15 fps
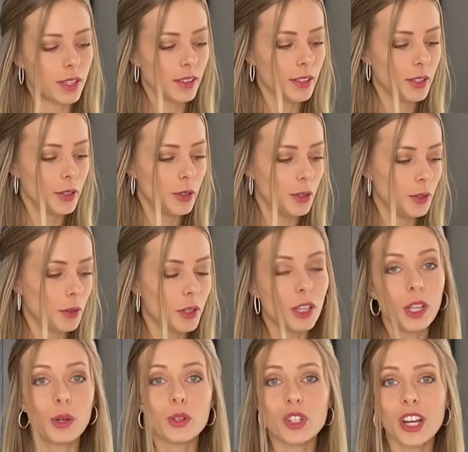a little
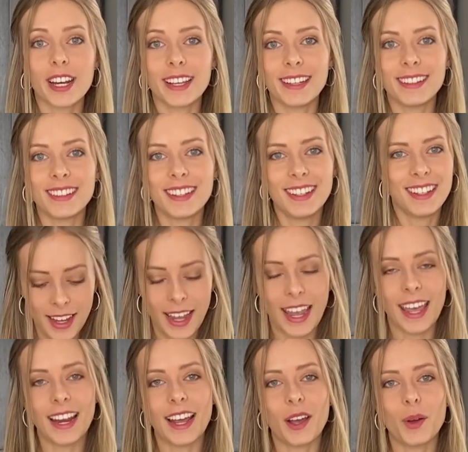cloche on it.
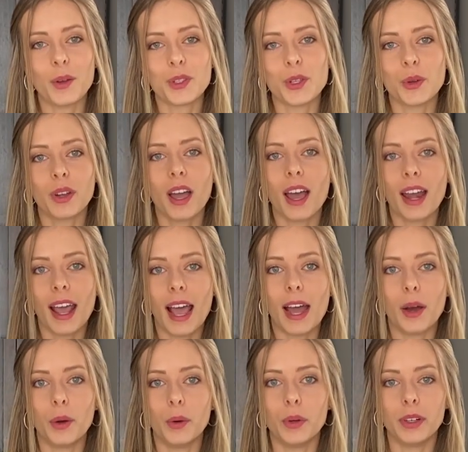And I also cut
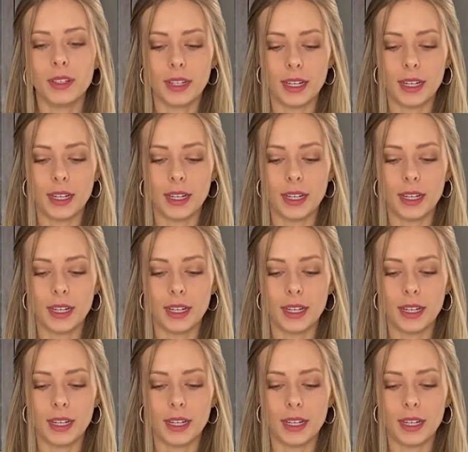out,